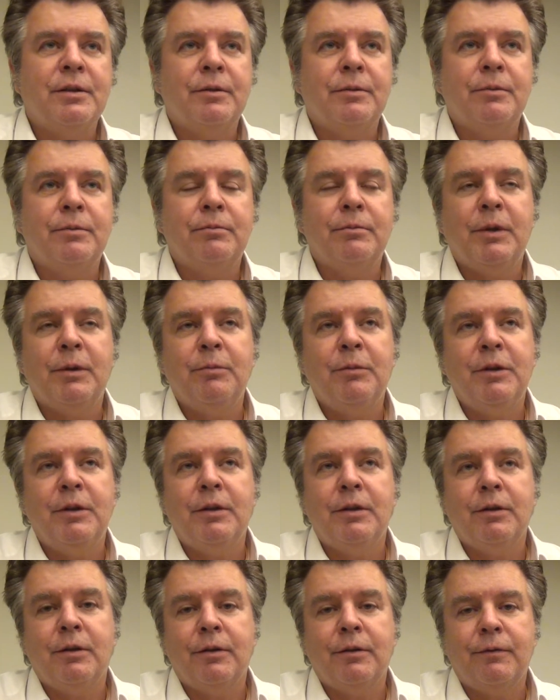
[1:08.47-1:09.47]

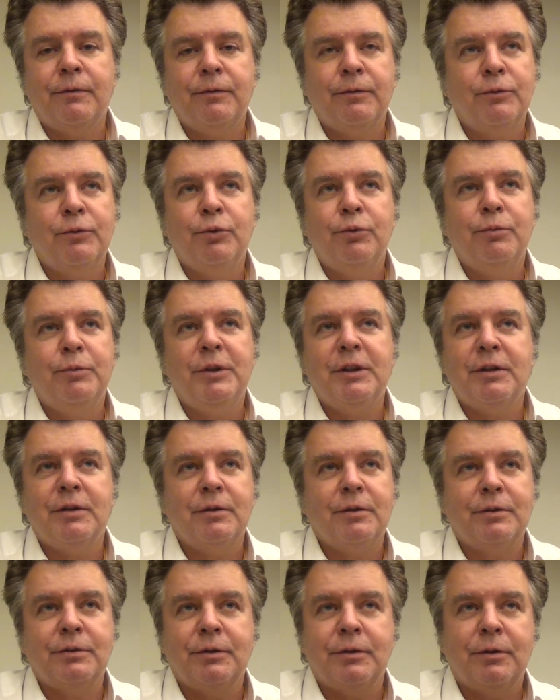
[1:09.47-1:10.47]
maybe of 2
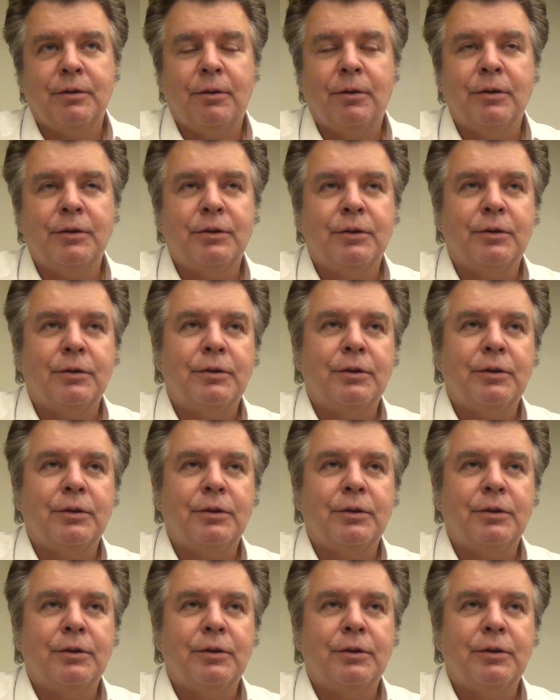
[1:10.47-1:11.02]
meters also.